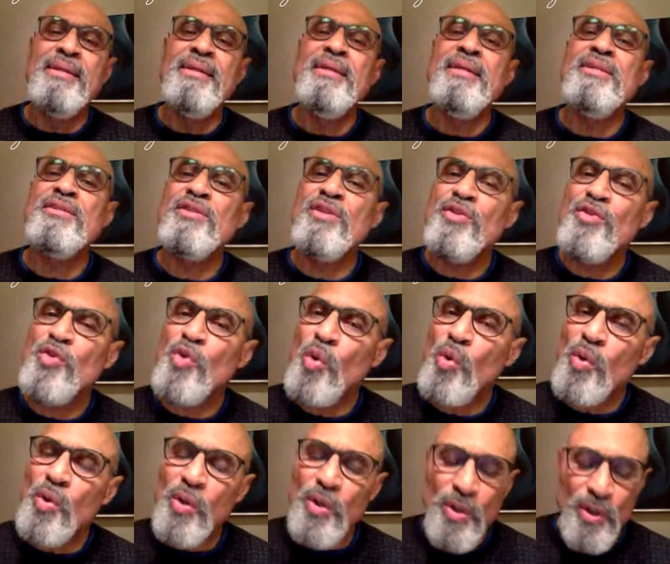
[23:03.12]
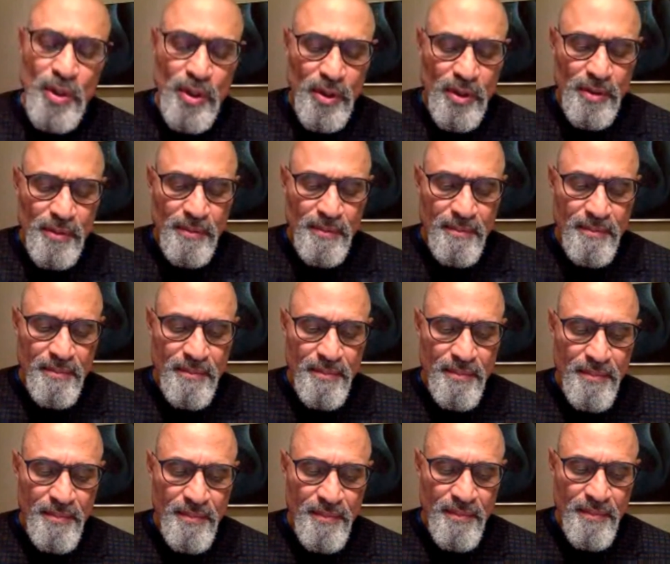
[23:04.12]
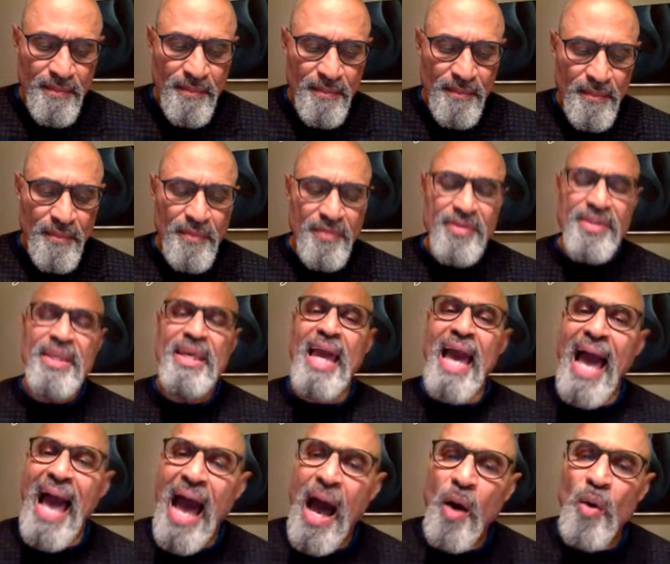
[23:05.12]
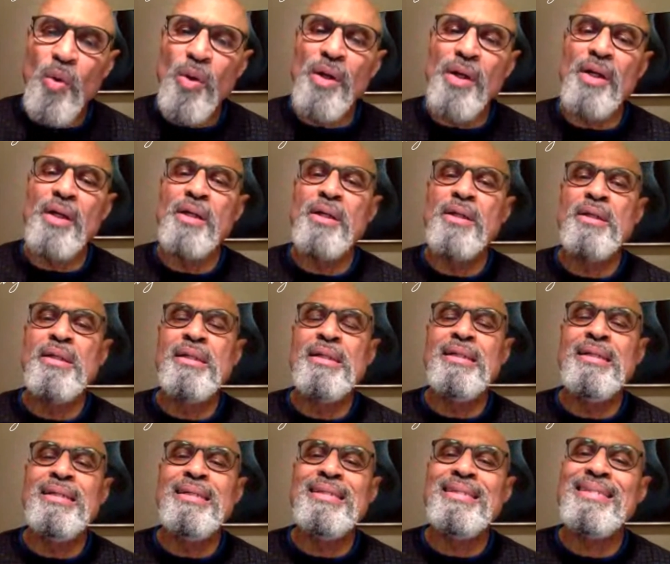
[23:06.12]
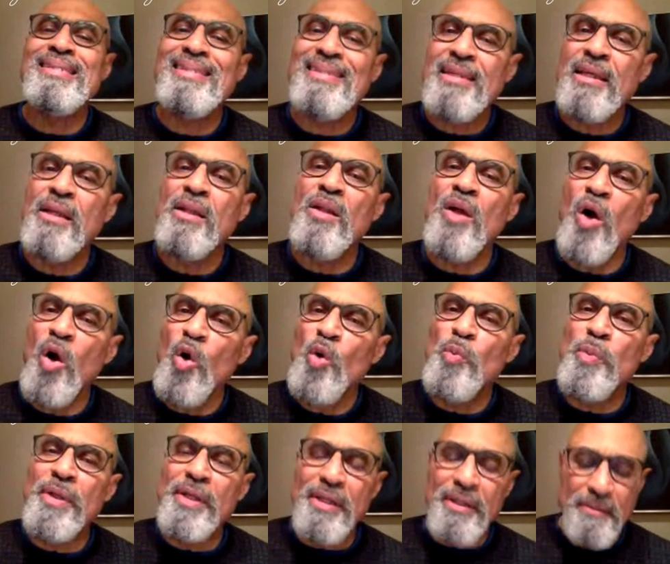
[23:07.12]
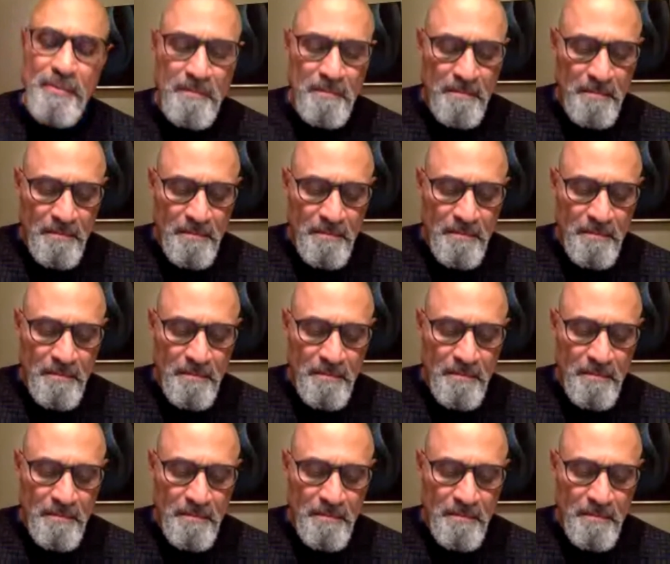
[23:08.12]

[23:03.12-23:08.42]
is a door, the hour still open.